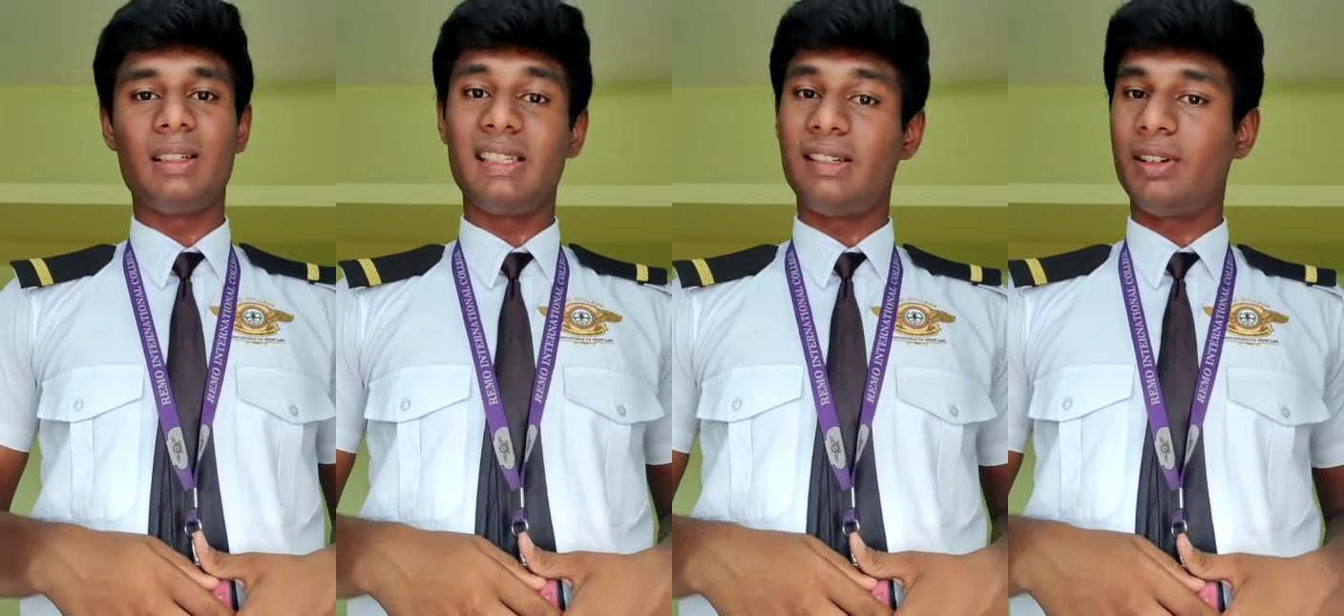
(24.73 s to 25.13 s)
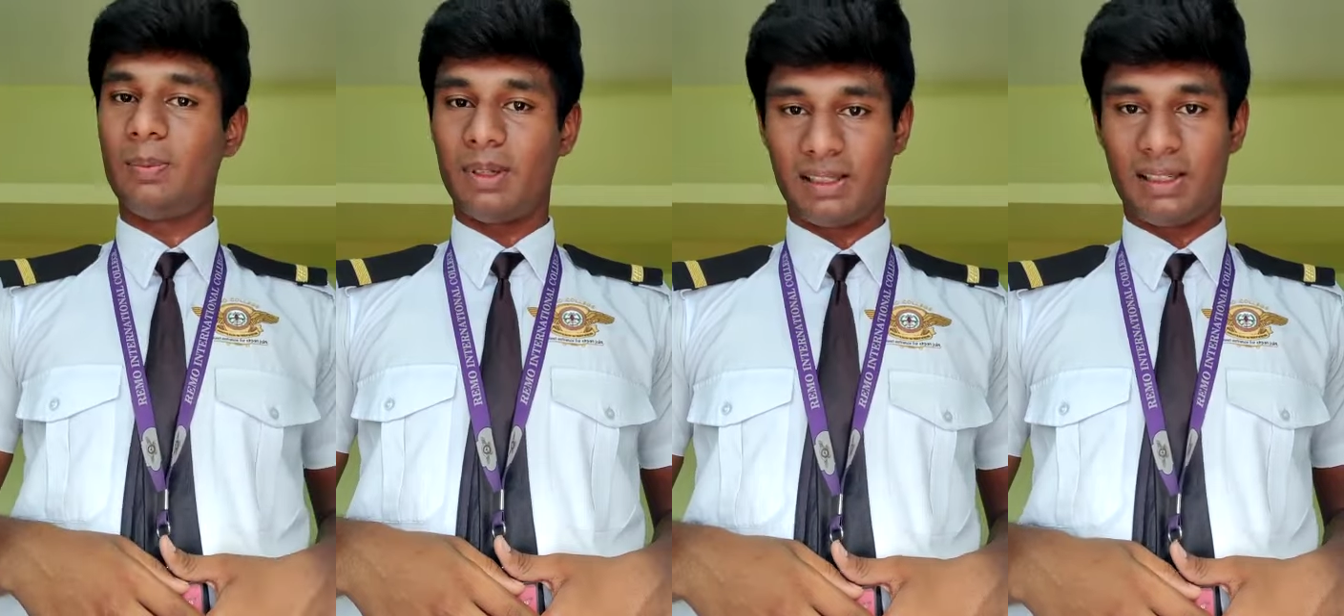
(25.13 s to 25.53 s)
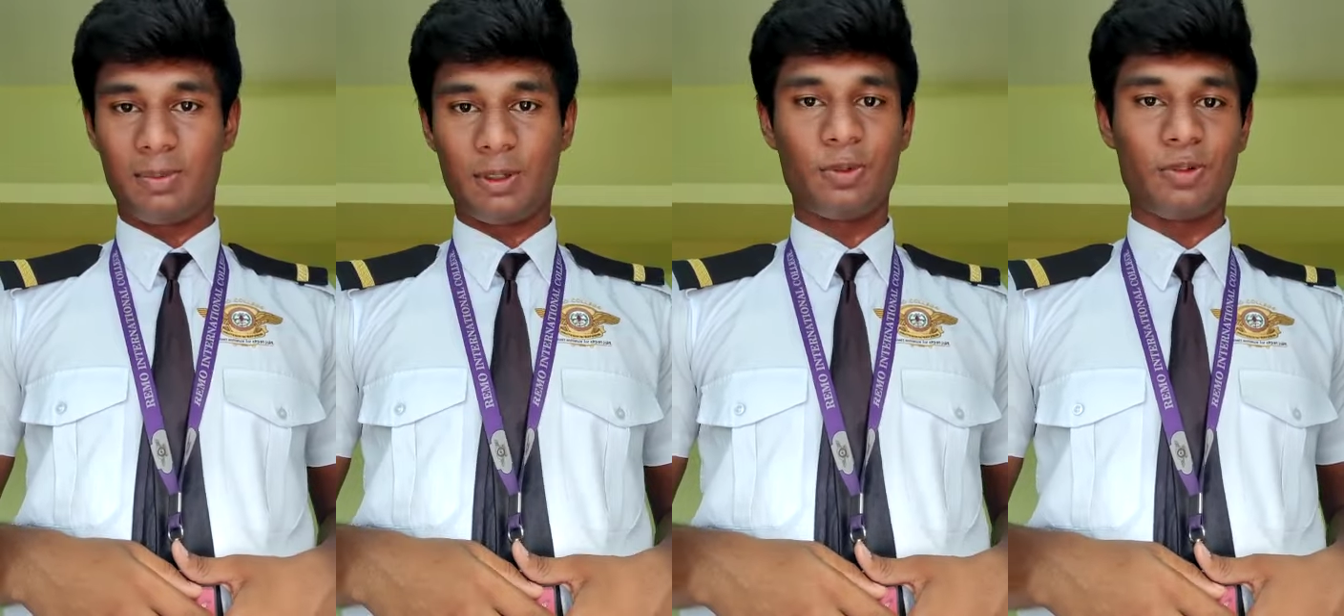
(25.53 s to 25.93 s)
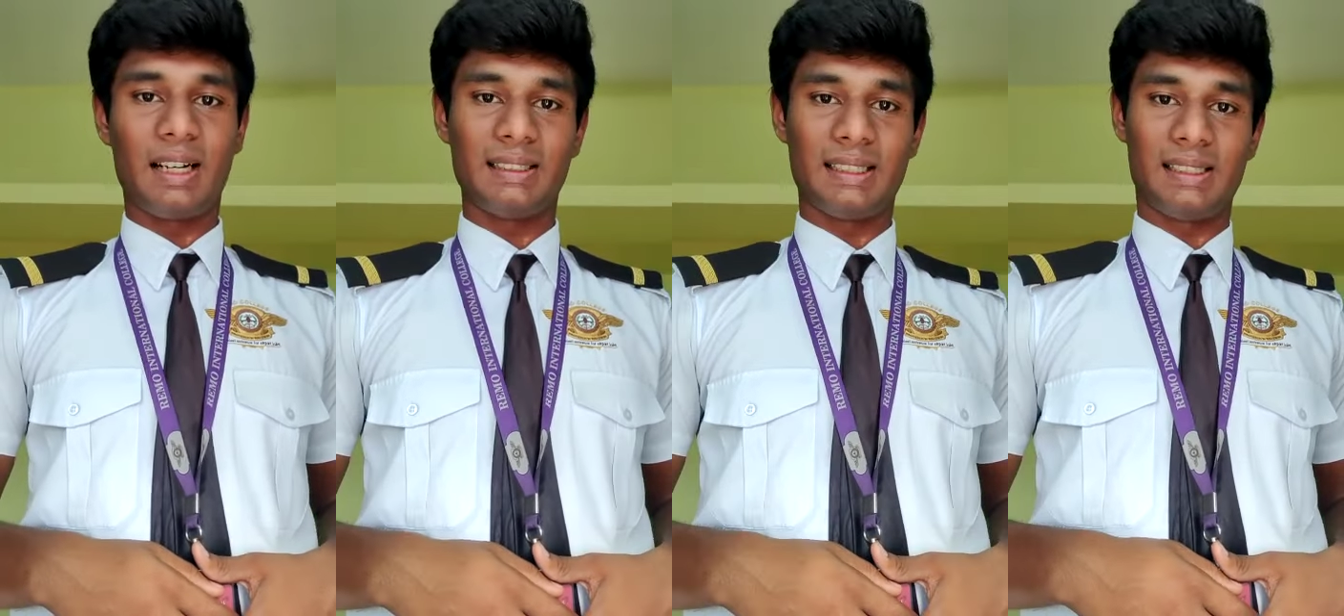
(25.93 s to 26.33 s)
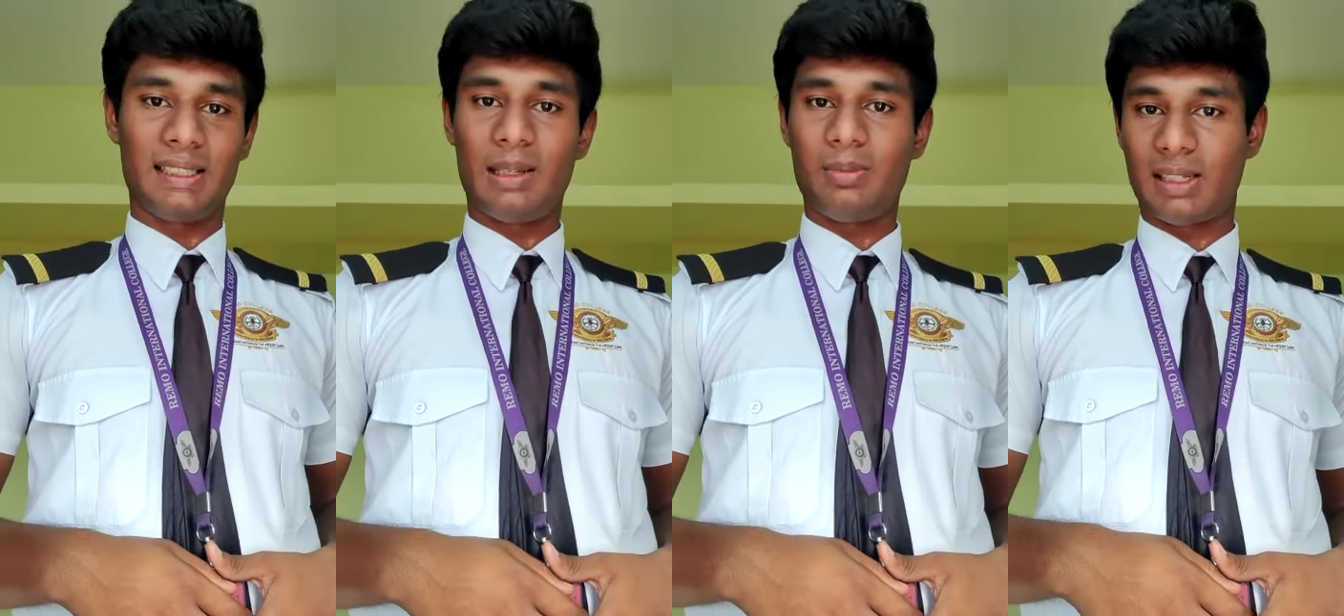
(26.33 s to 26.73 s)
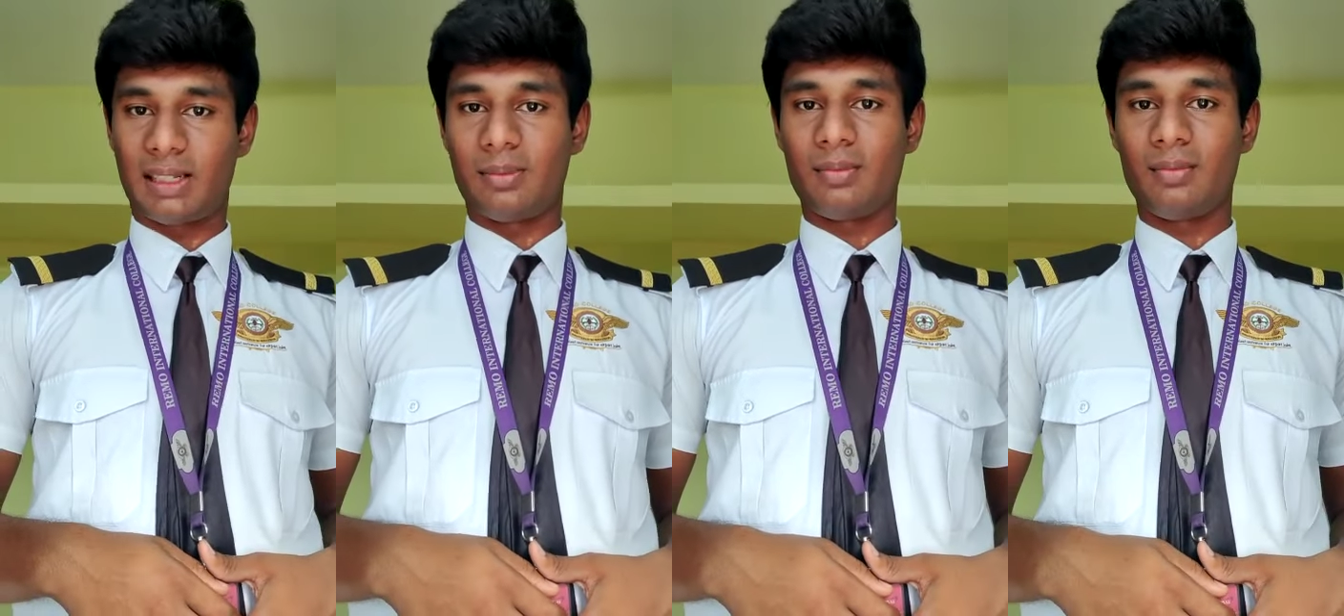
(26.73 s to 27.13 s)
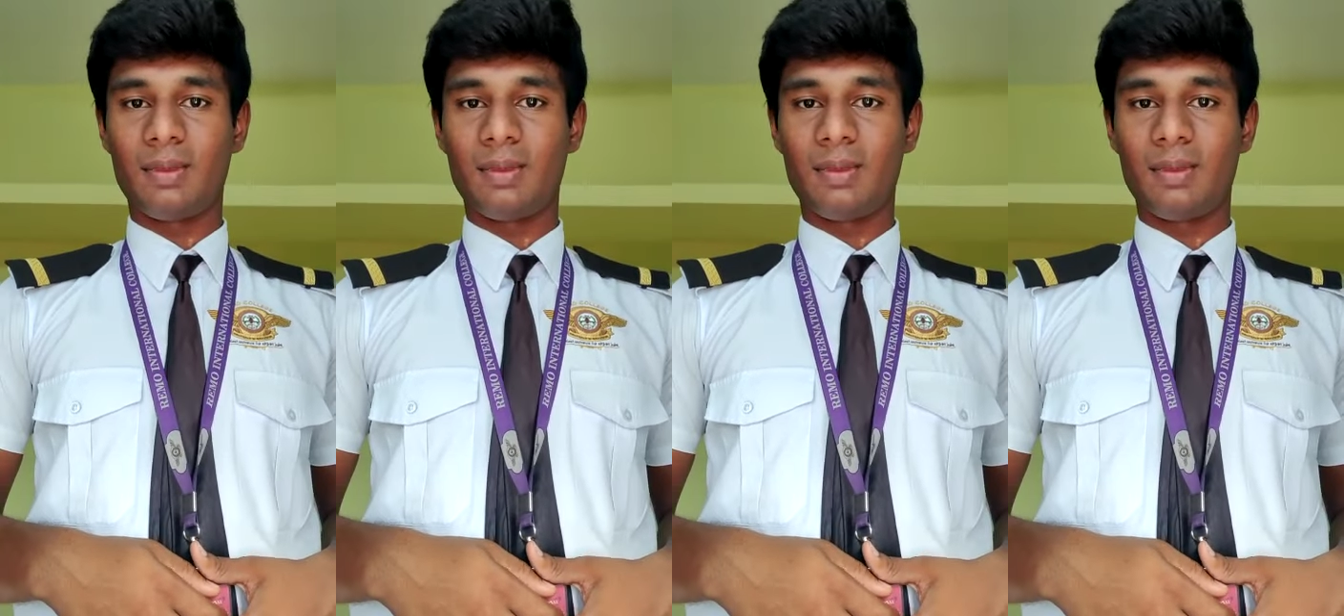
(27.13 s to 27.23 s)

degree plus diploma at the same time.